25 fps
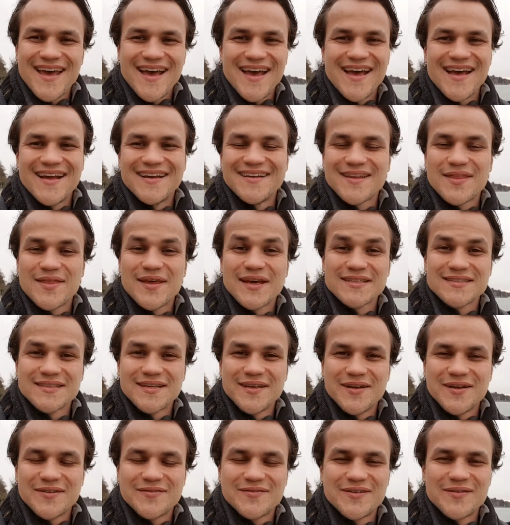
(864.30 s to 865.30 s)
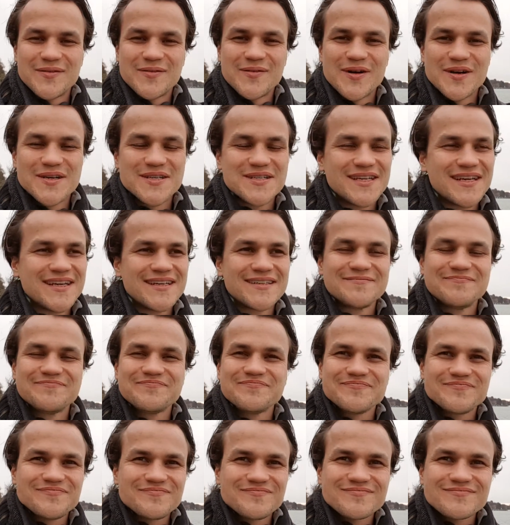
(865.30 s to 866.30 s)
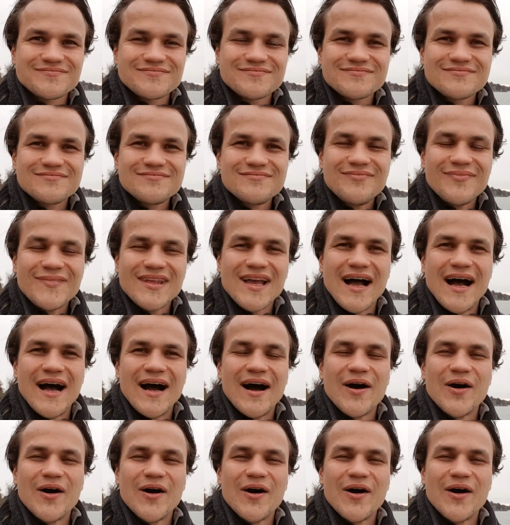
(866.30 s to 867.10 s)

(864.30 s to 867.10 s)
And thanks a lot for watching. I